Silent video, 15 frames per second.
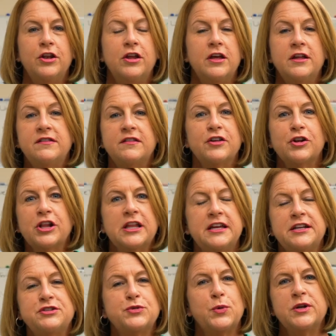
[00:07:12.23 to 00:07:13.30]
It's
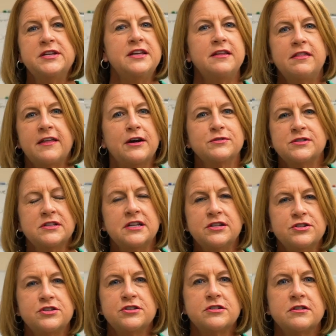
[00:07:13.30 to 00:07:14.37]
literally
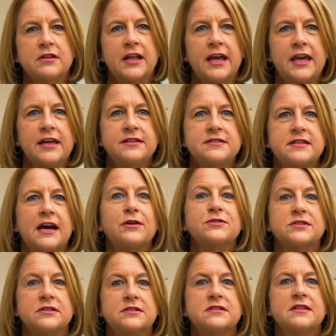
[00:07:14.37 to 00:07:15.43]
20,000-ish. Like, it's thousands